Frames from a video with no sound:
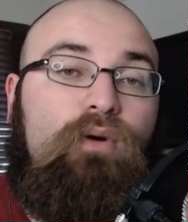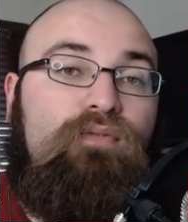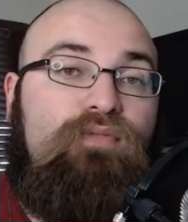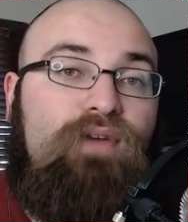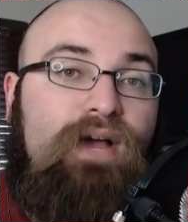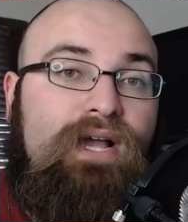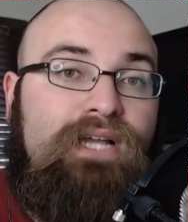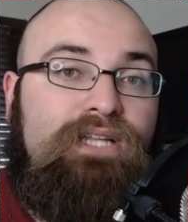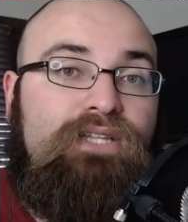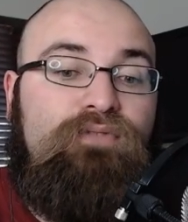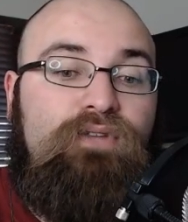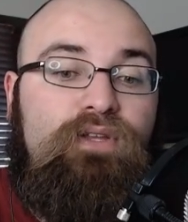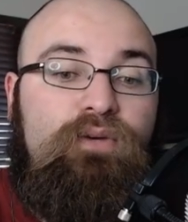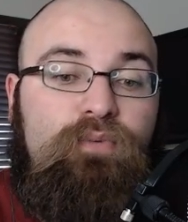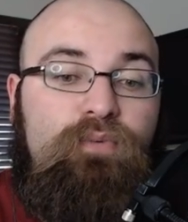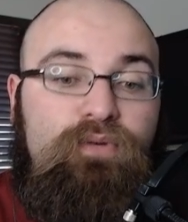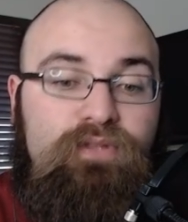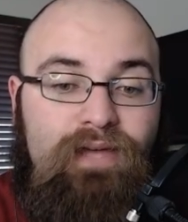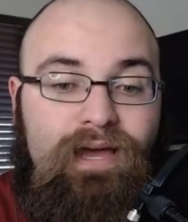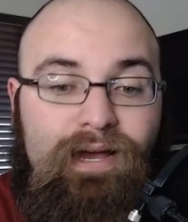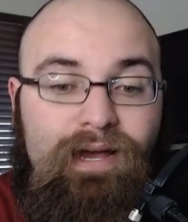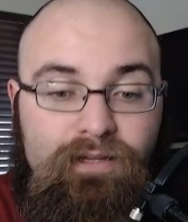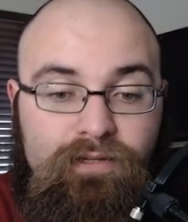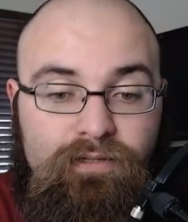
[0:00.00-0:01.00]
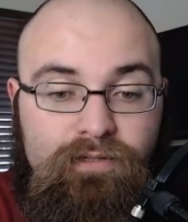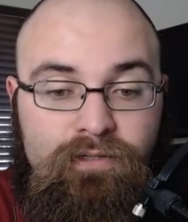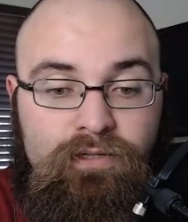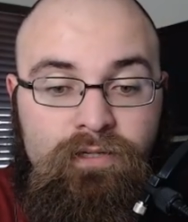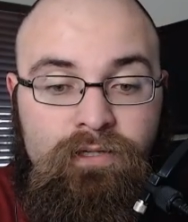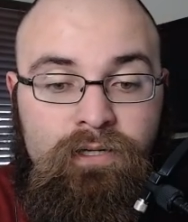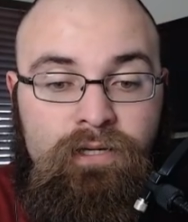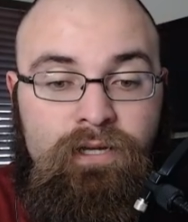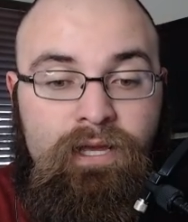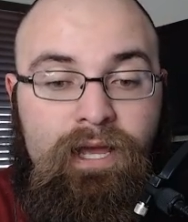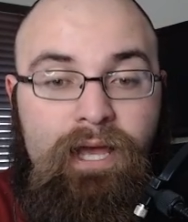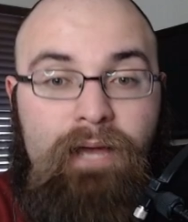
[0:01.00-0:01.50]
effectively with Eckler
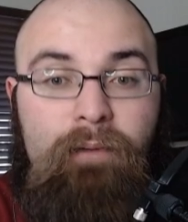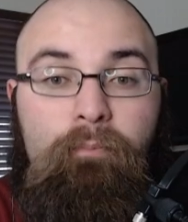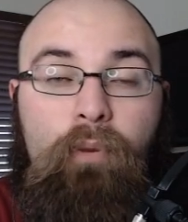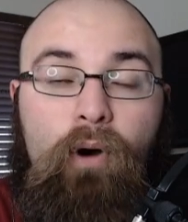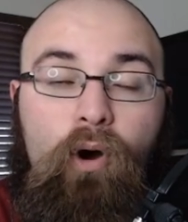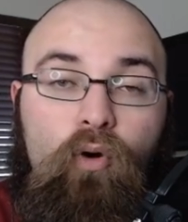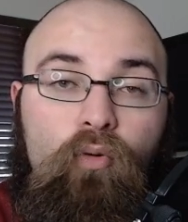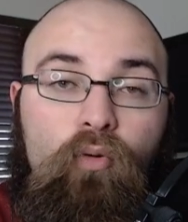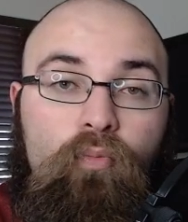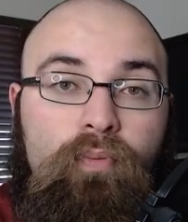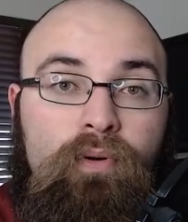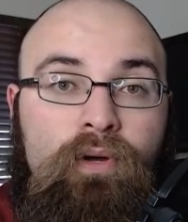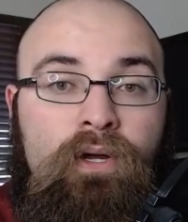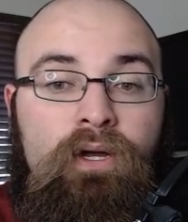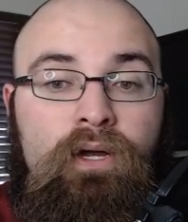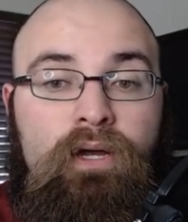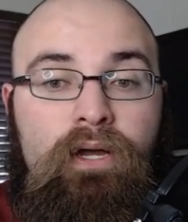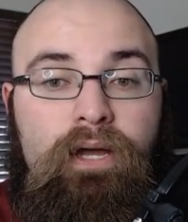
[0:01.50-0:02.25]
and Pope